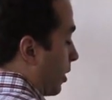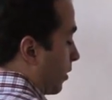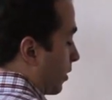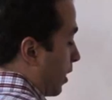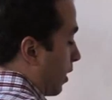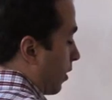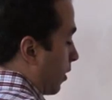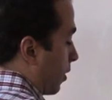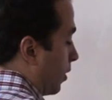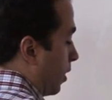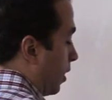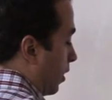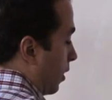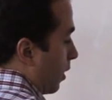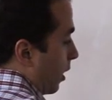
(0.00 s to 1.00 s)
about kind of
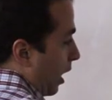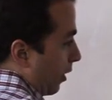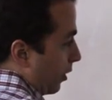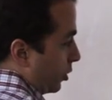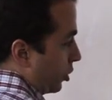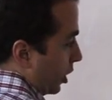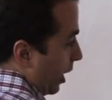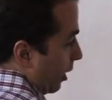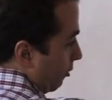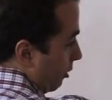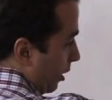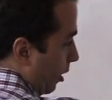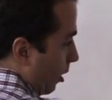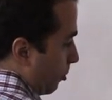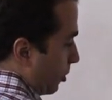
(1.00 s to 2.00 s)
how to channel
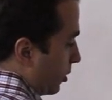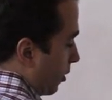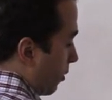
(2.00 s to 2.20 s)
it up and